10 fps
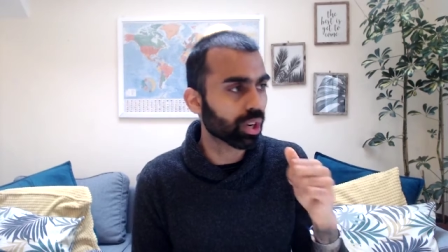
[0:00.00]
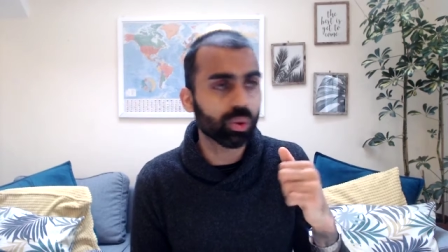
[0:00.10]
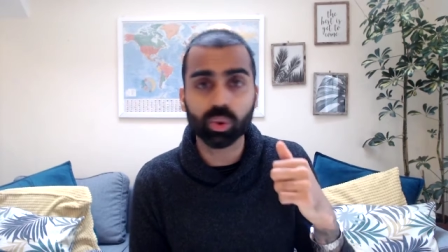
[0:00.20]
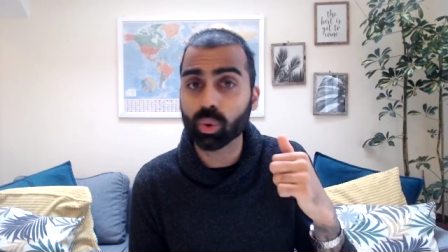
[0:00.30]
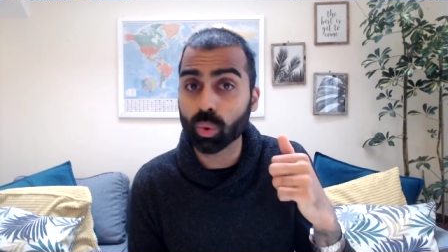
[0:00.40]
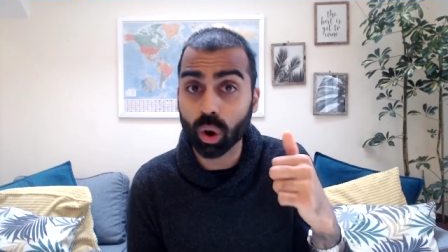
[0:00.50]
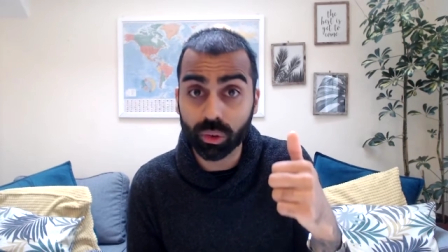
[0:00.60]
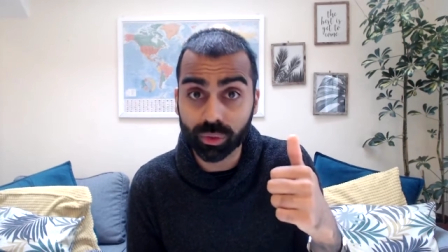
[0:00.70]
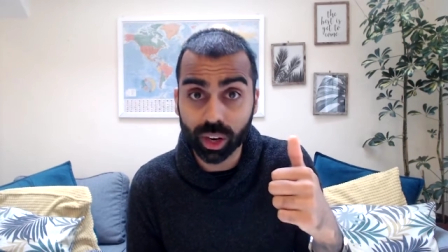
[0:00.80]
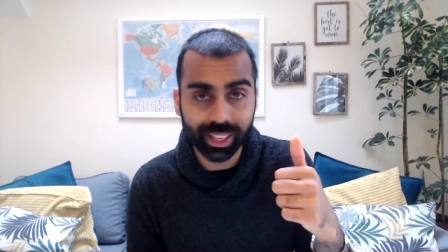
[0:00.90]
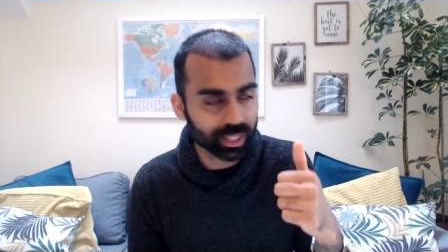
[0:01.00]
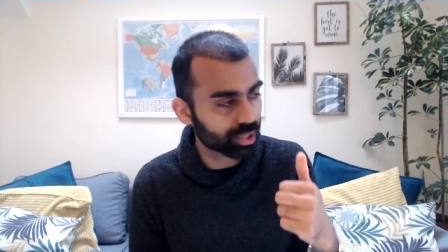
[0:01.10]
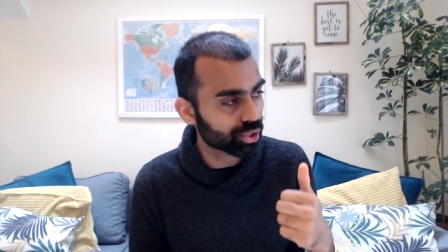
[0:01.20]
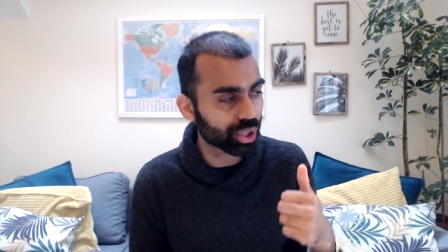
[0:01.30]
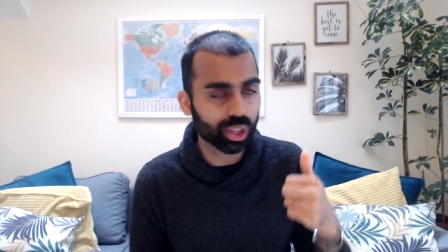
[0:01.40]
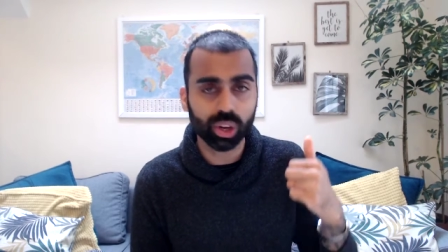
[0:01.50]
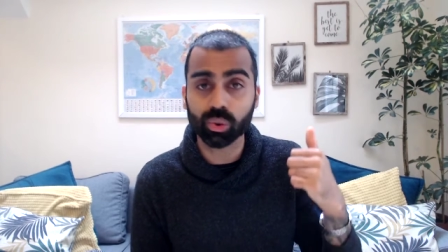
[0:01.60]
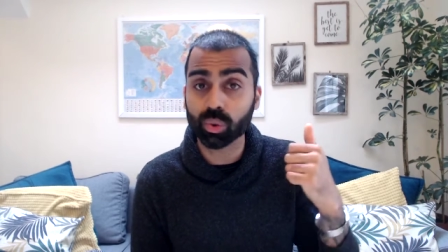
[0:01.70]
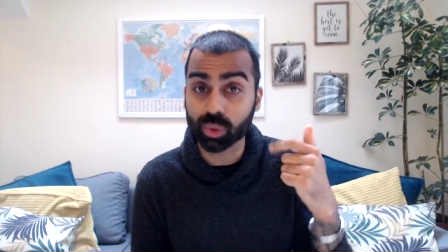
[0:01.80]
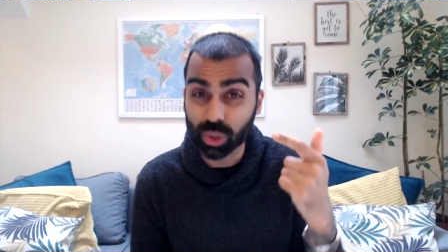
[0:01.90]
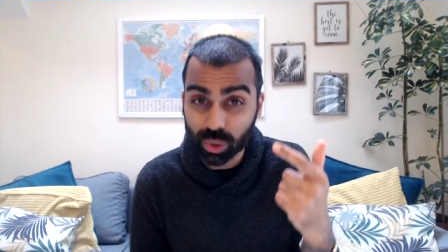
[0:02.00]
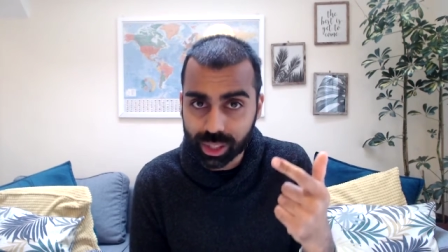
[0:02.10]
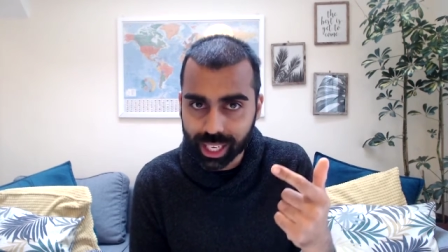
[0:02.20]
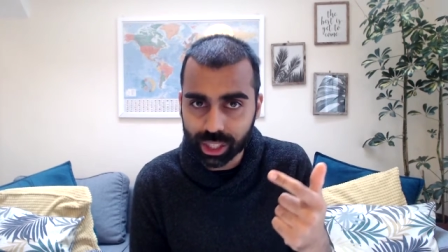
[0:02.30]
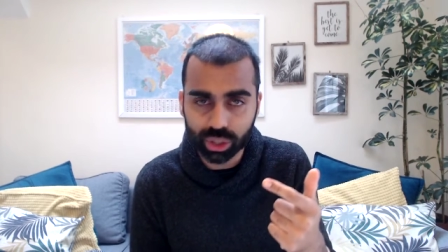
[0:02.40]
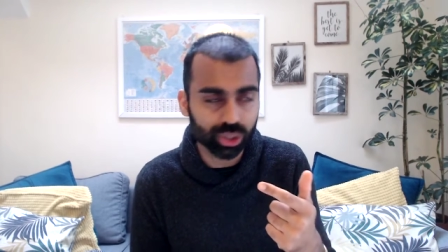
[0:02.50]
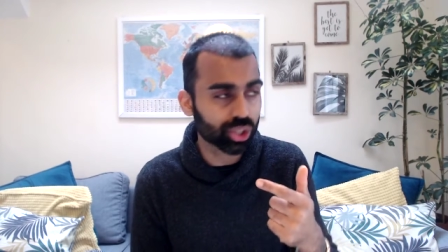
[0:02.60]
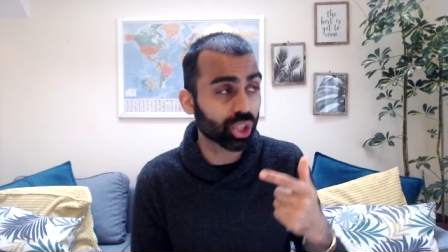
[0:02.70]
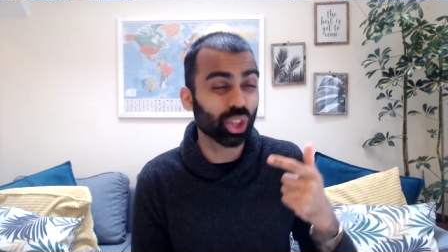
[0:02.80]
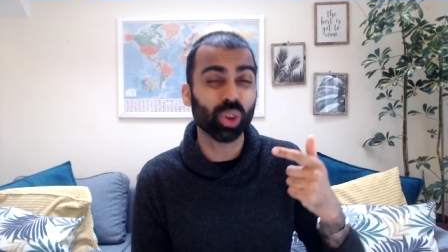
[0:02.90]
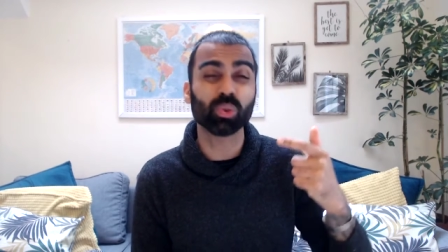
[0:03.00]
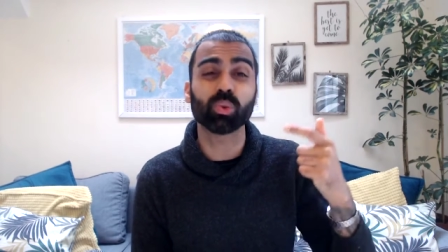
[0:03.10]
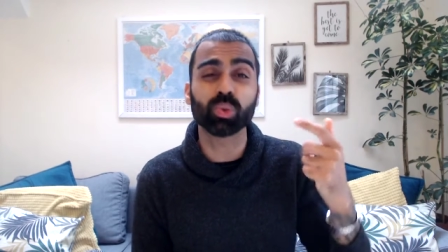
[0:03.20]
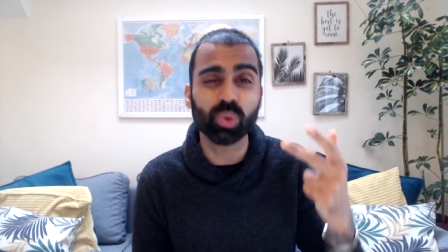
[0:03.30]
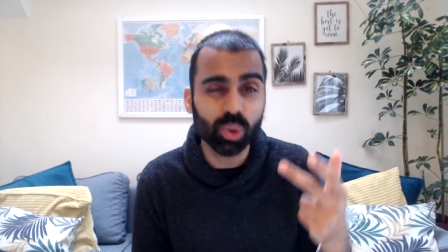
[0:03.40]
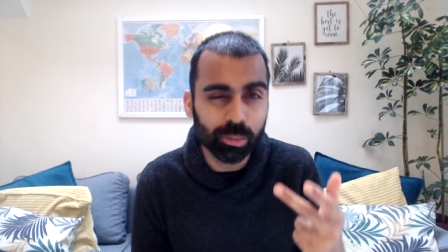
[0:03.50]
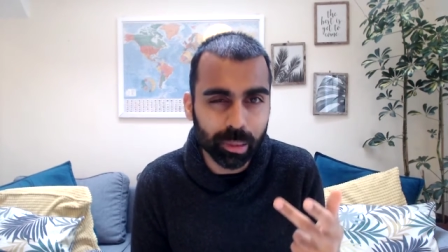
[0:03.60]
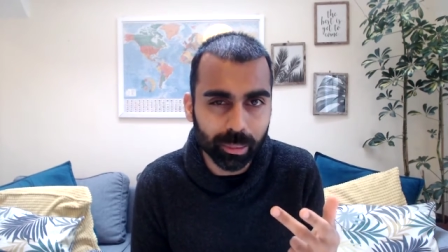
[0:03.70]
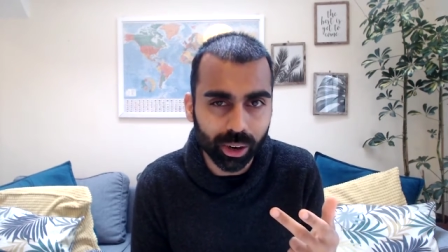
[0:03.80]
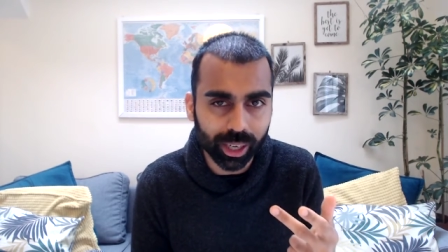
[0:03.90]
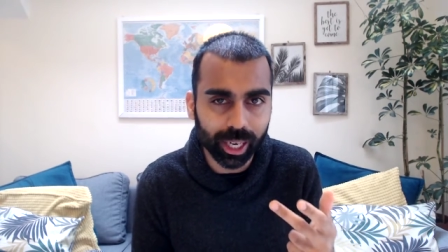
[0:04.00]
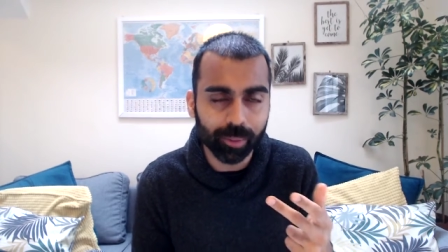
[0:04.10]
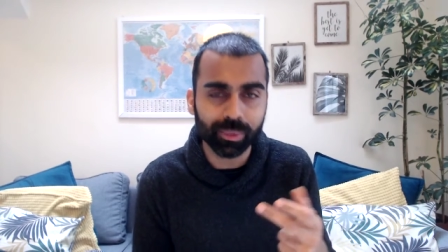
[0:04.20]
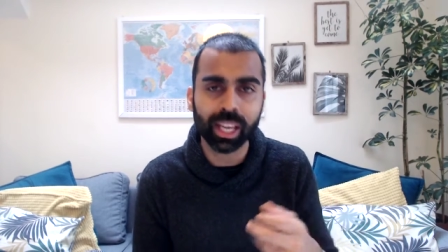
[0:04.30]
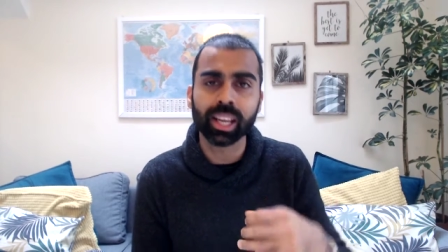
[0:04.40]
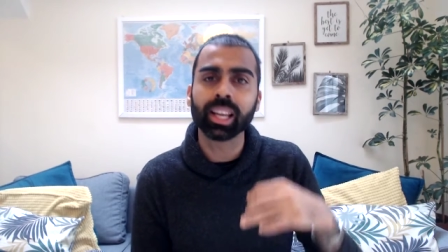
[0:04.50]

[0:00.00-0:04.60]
local off license, to the local news agents, to the local supermarket?